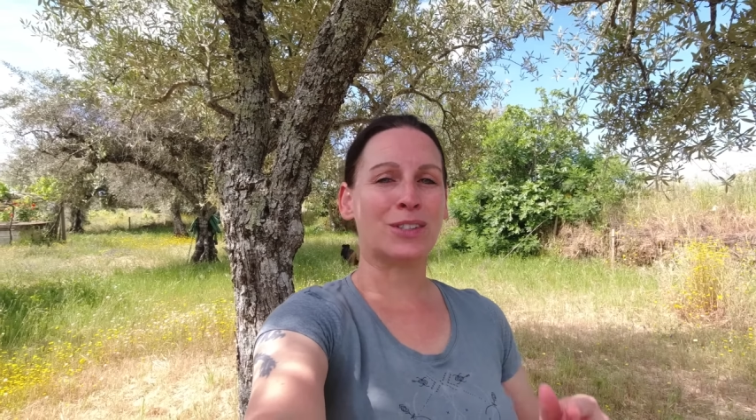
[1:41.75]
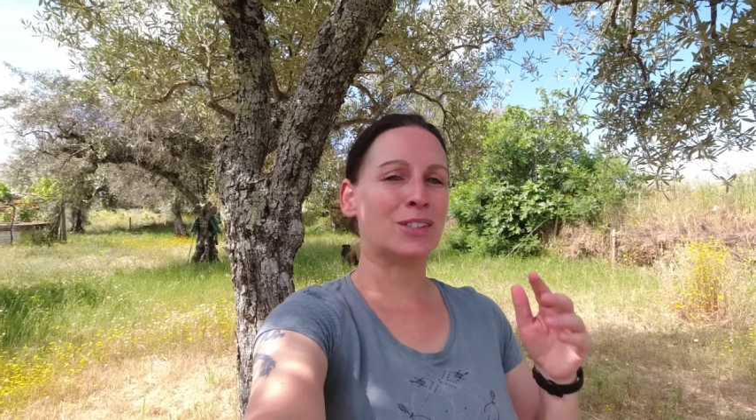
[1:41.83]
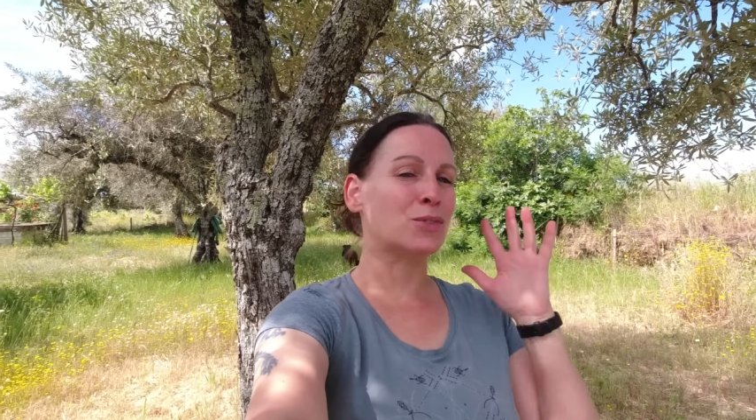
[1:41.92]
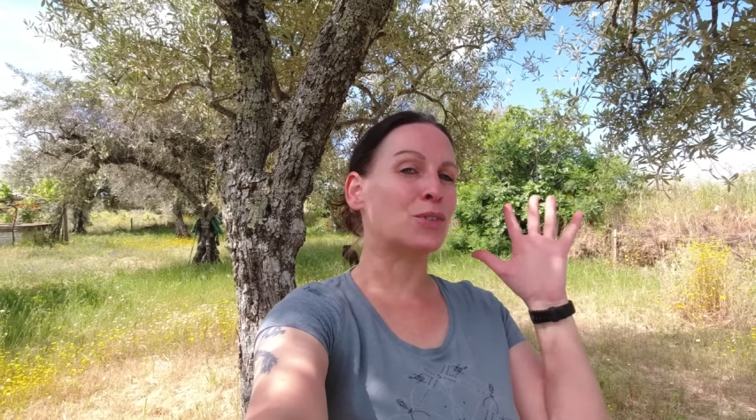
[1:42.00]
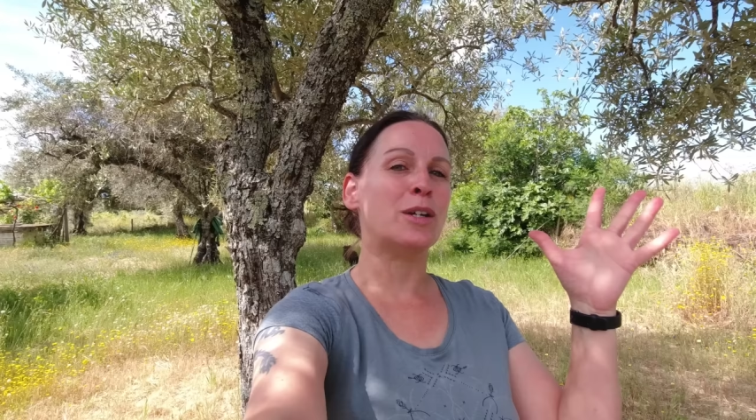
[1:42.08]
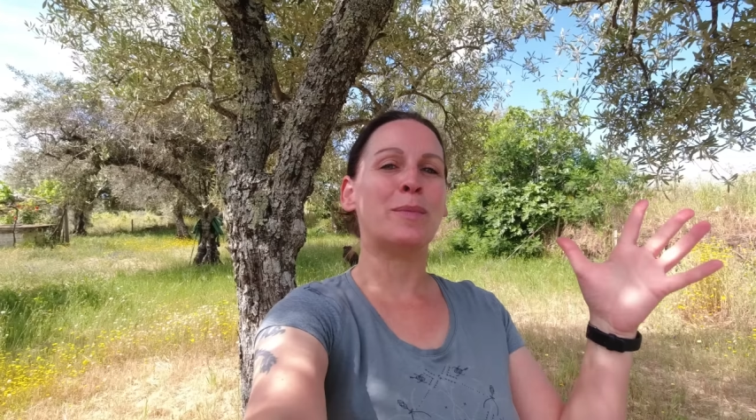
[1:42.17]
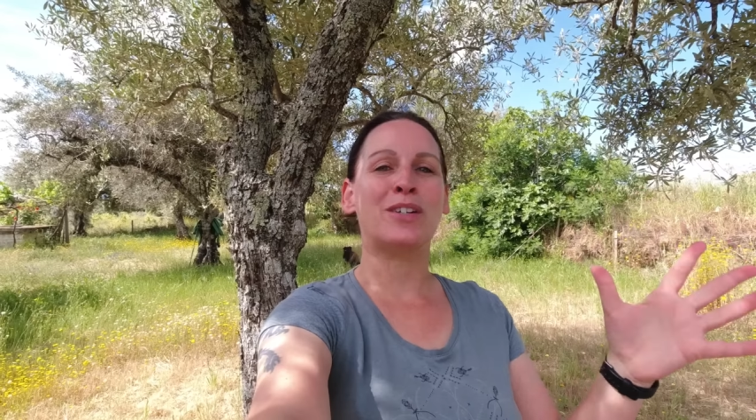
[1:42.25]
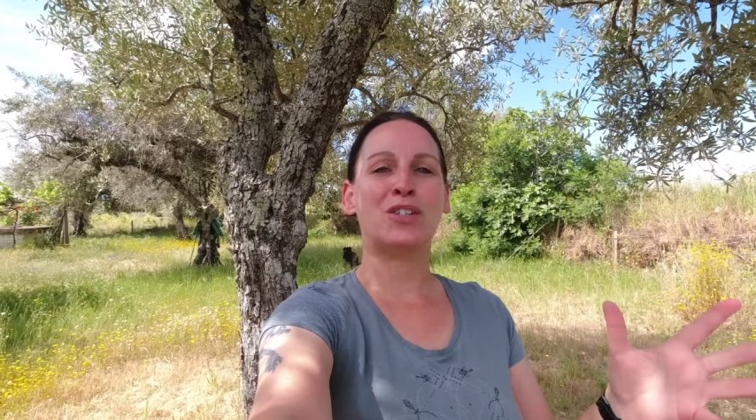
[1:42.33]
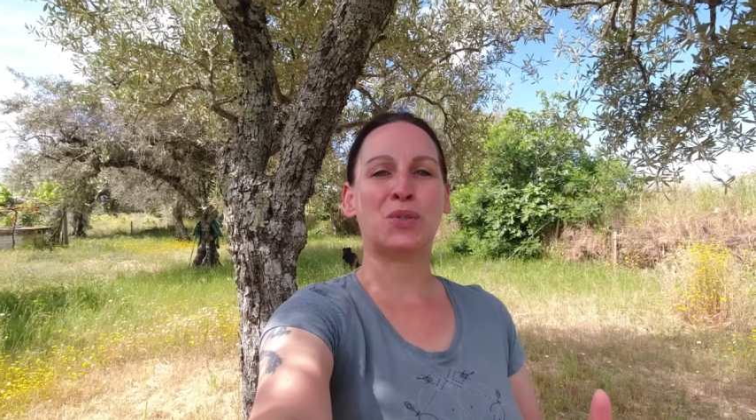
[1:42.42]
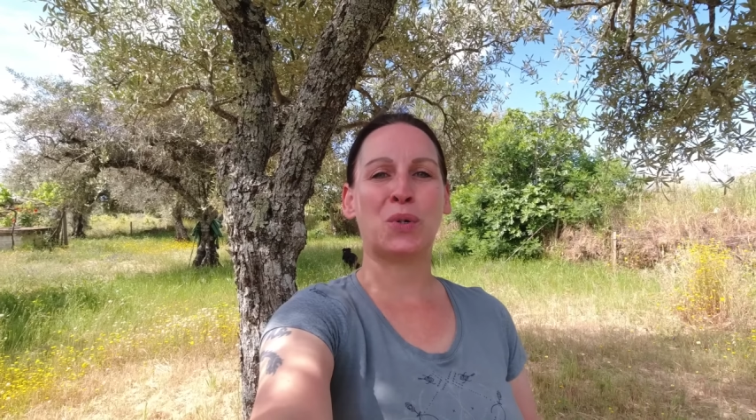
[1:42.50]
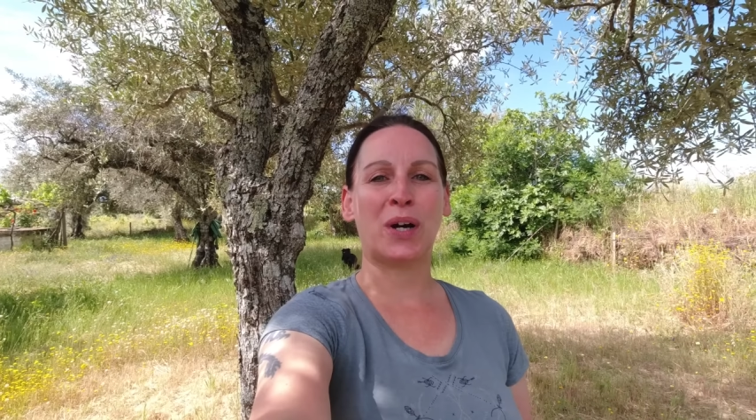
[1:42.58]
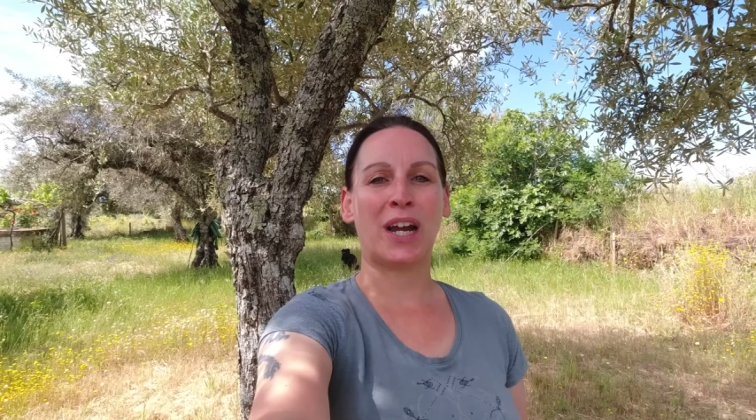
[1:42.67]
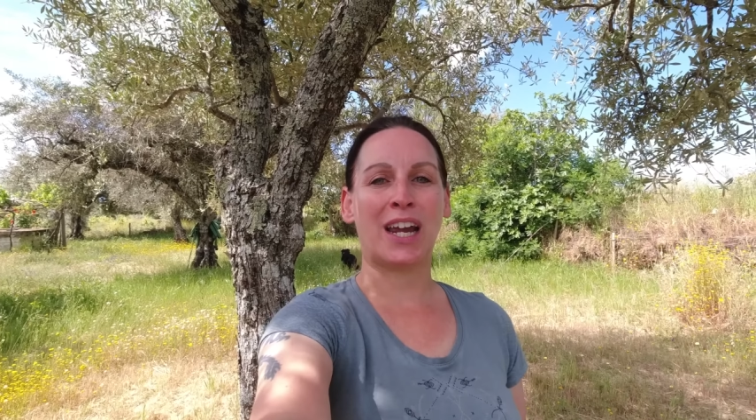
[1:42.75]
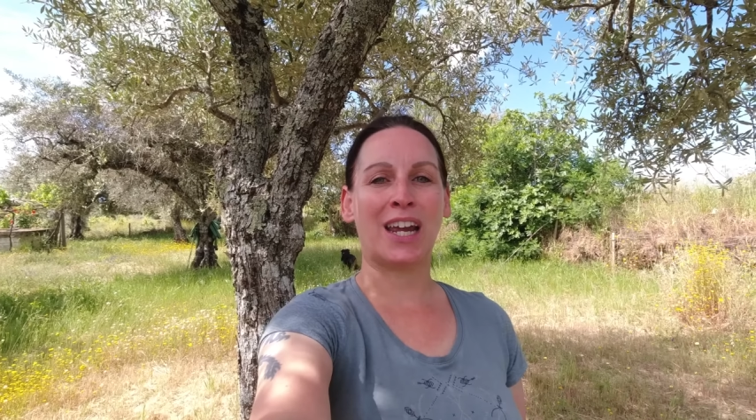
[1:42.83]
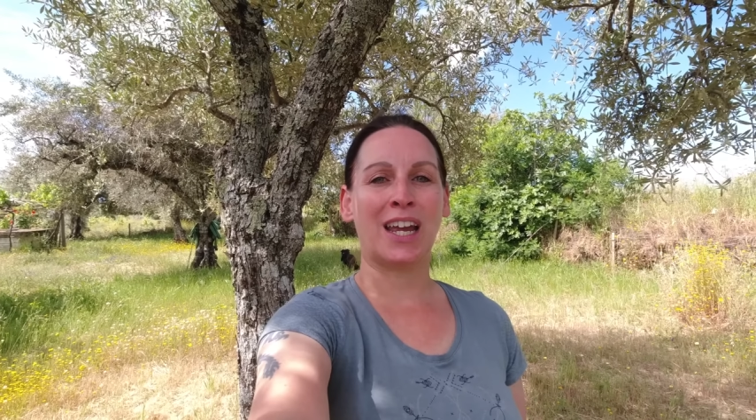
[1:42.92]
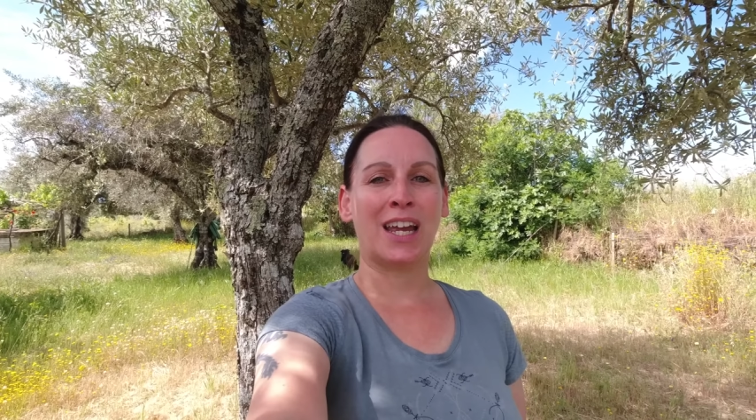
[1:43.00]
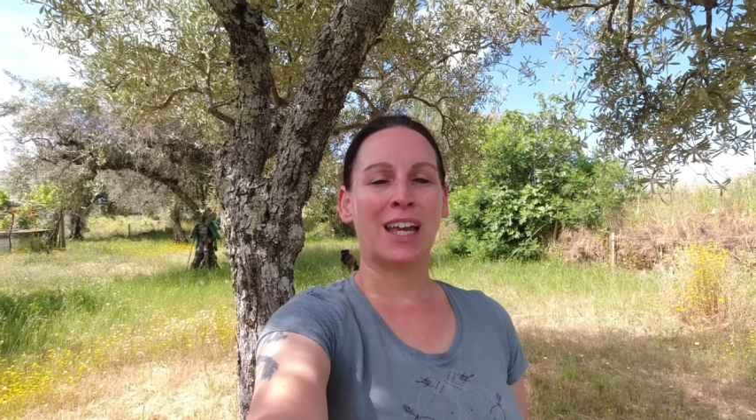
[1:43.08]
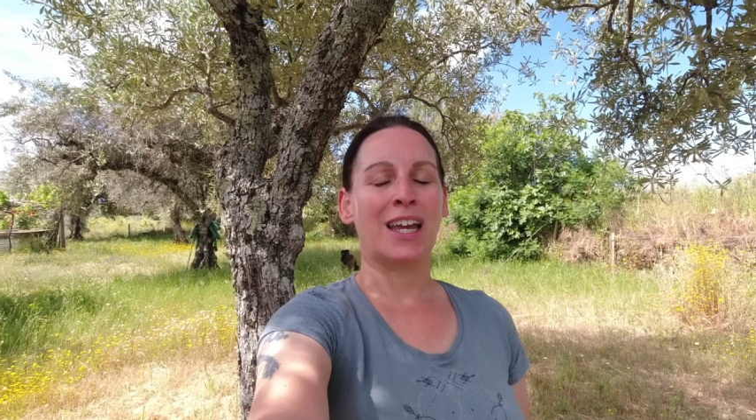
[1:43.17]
scream in joy